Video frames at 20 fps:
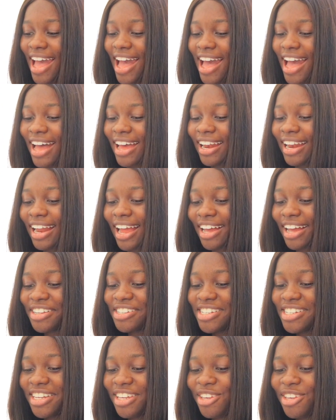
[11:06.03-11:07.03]
and
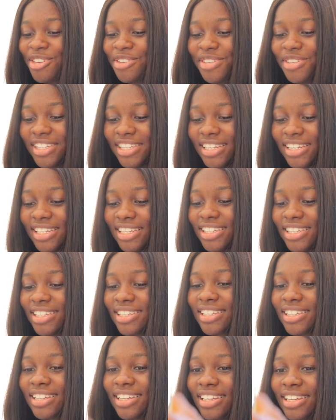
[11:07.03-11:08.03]
actually use
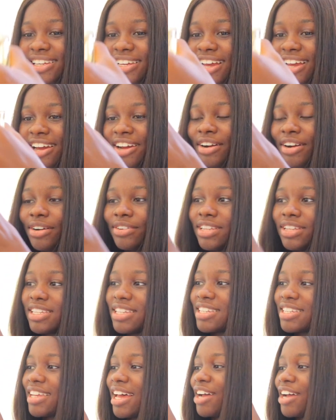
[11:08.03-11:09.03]
this um,
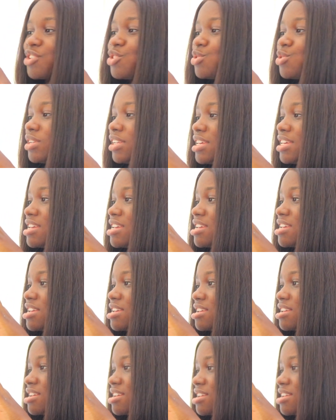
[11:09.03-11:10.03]
this is
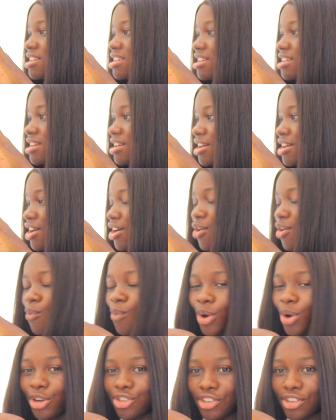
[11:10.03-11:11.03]
actually
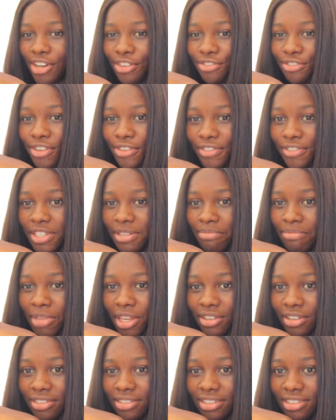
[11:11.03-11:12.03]
150
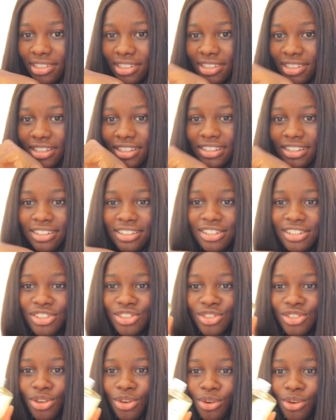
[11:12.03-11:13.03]
mil
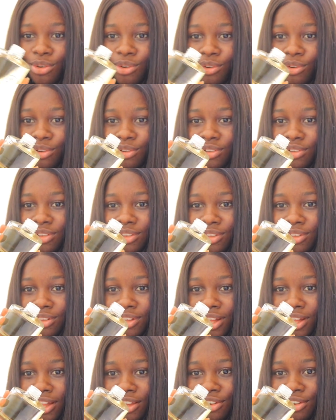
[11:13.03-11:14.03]
so
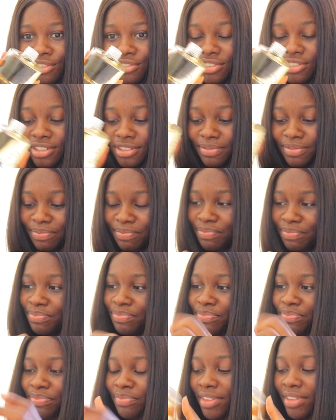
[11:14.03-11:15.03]
I love it
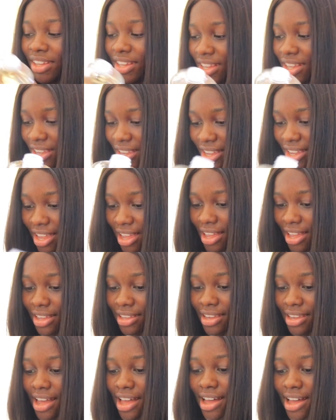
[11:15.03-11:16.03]

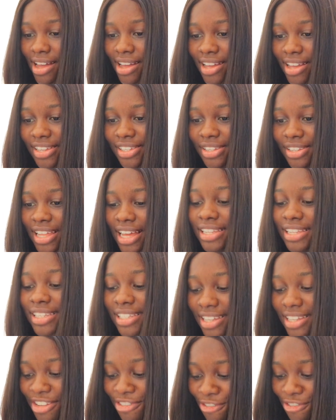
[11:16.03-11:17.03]
yeah so
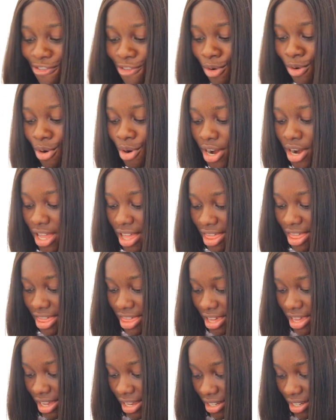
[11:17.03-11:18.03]
that's it for
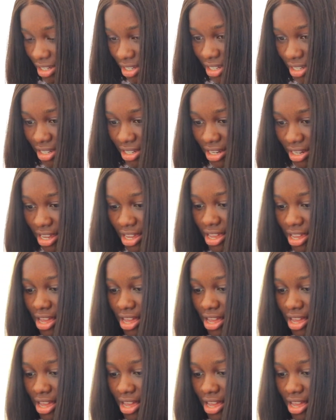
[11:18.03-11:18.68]
this